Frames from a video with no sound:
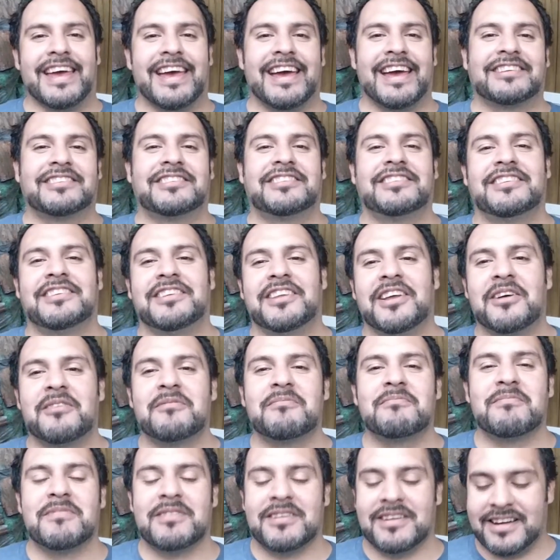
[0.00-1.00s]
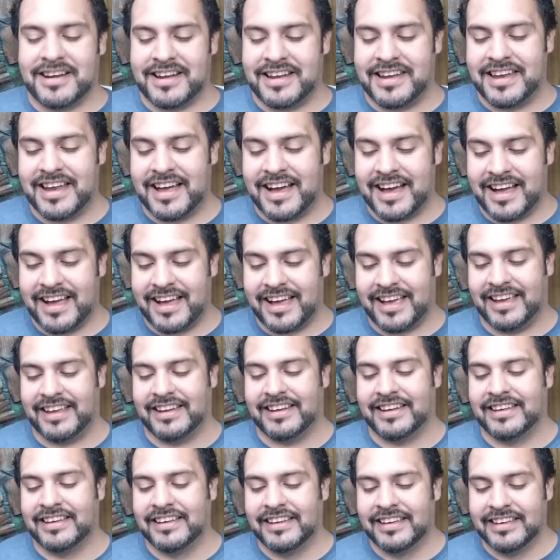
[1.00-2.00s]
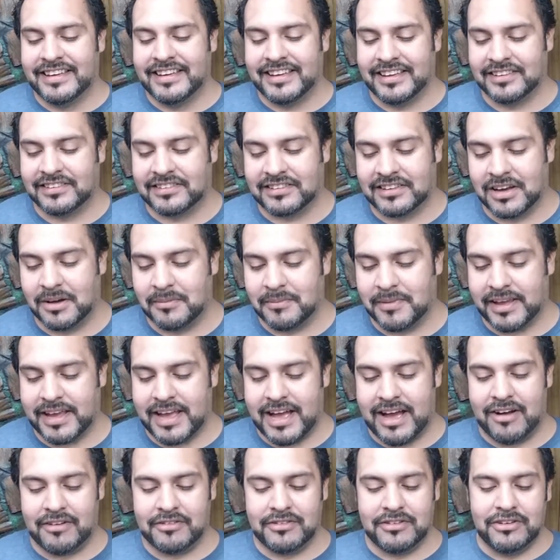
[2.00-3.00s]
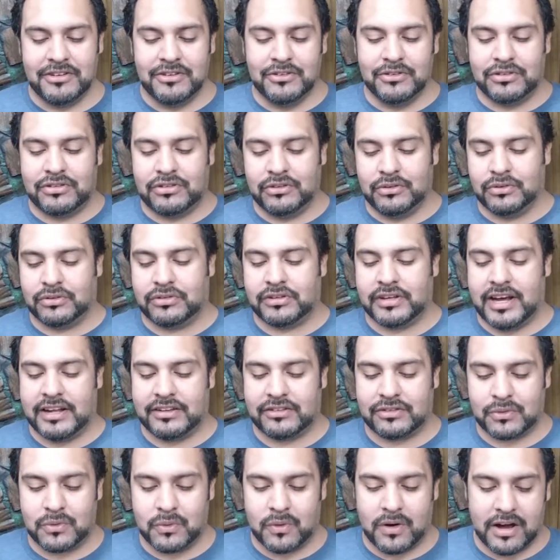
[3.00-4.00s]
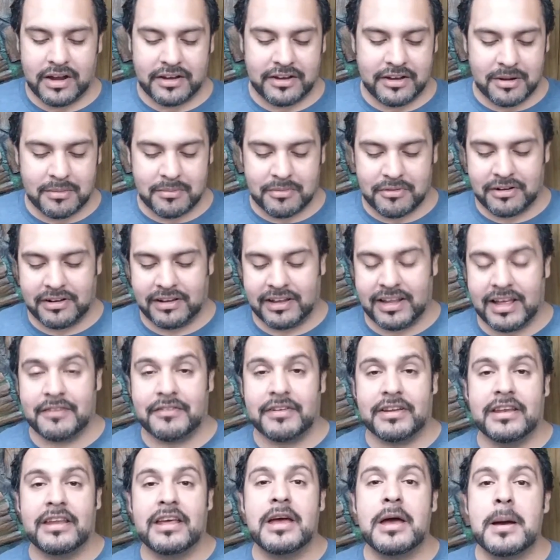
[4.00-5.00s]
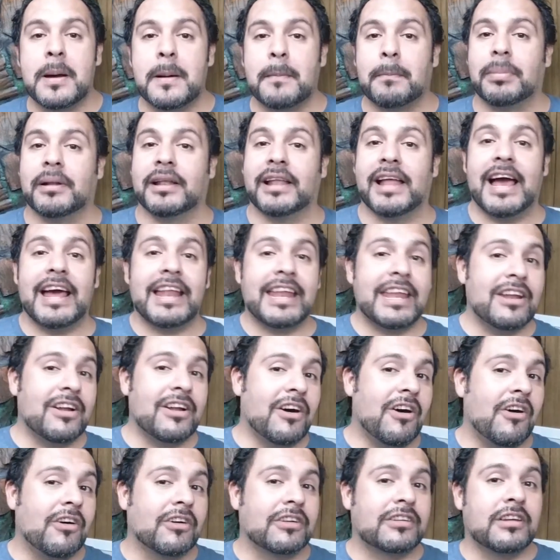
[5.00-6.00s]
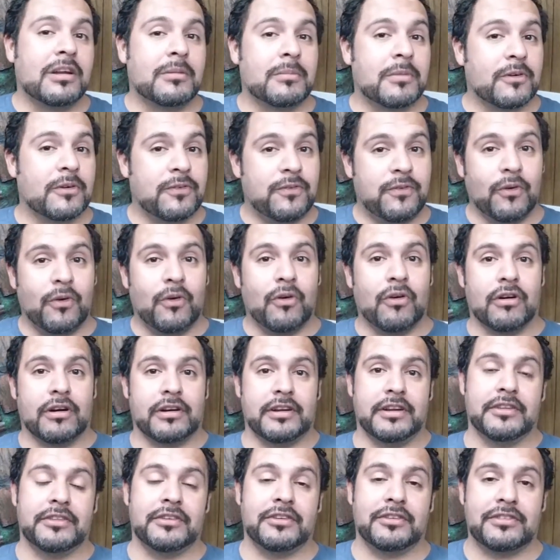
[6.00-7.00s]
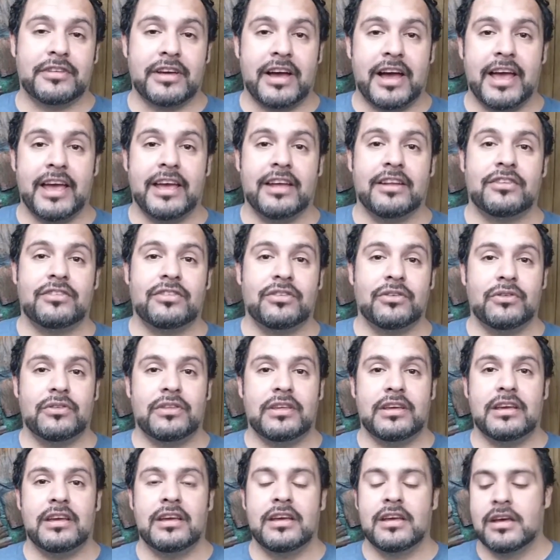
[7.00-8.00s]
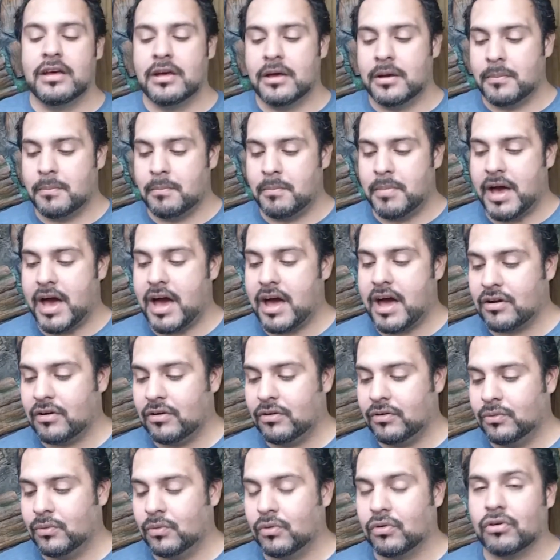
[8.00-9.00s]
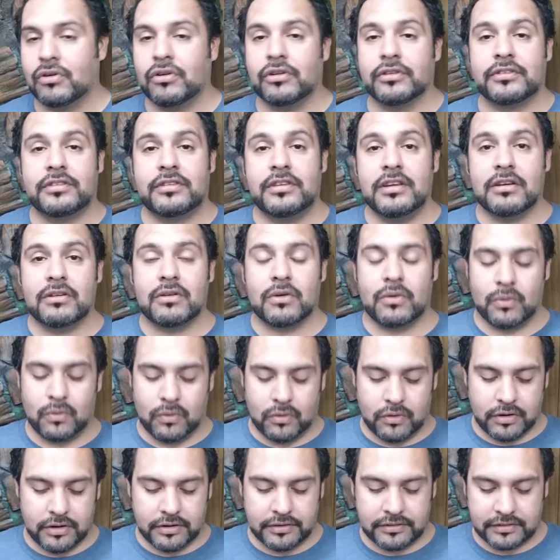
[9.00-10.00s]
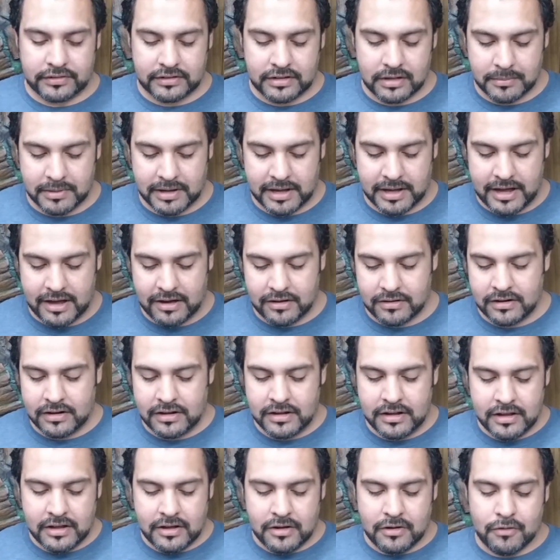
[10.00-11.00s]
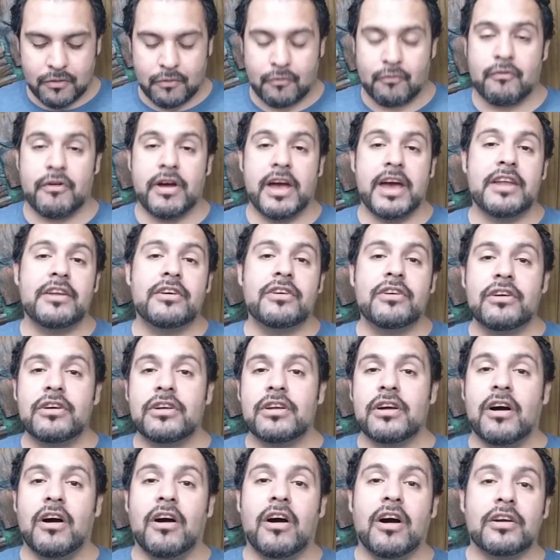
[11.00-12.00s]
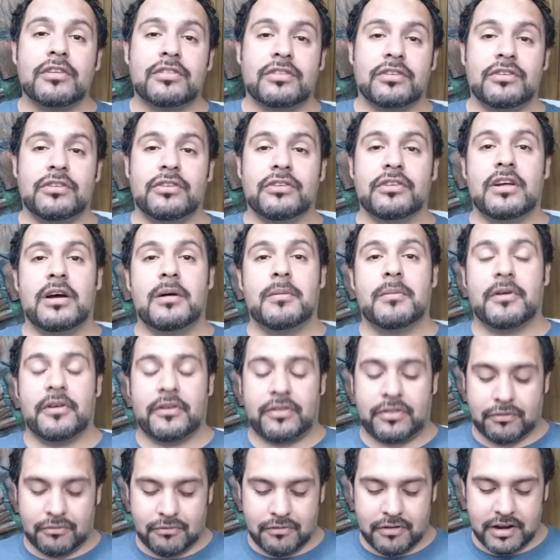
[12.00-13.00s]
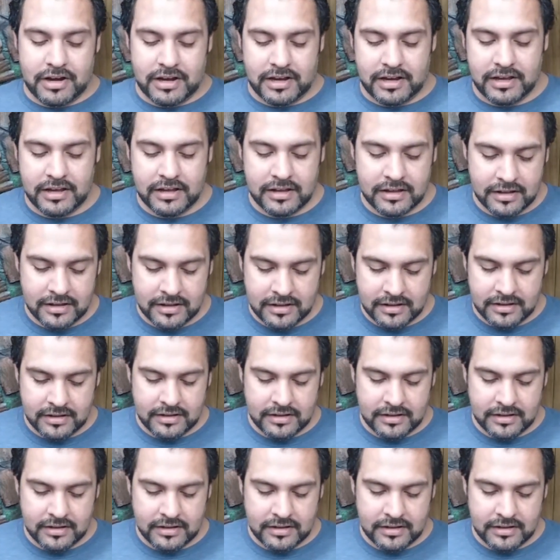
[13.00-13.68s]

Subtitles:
X number 9 is coming out. New Suicide Squad number 11. Planet Hulk number 4, another tie-in to the Battle World Secret Wars, is coming out. Red Hood Arsenal number 3.